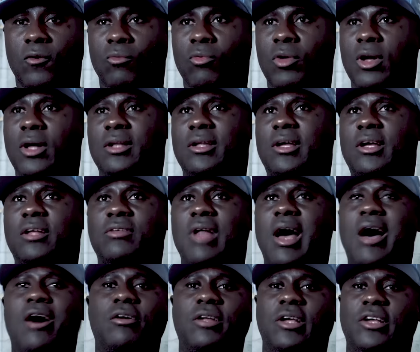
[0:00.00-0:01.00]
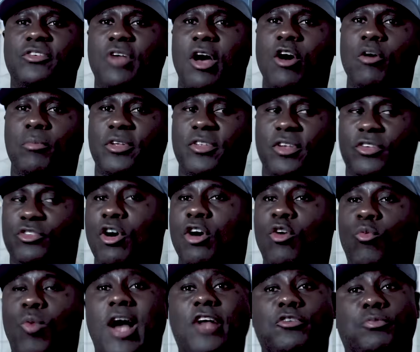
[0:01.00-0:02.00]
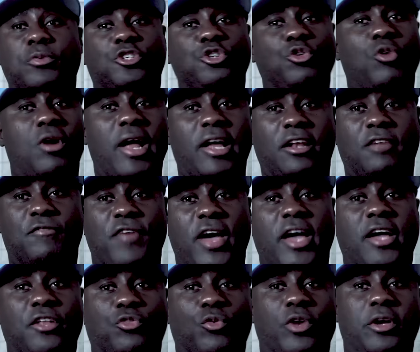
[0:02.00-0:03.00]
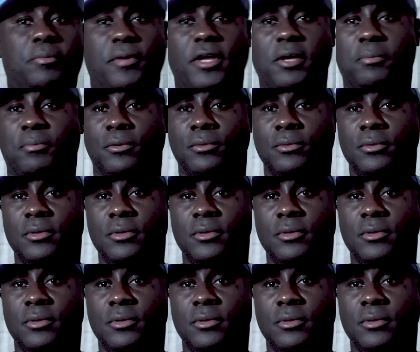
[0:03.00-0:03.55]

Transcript: Well, no, it's homies that's going to watch, but you're going to have to fade 3 people.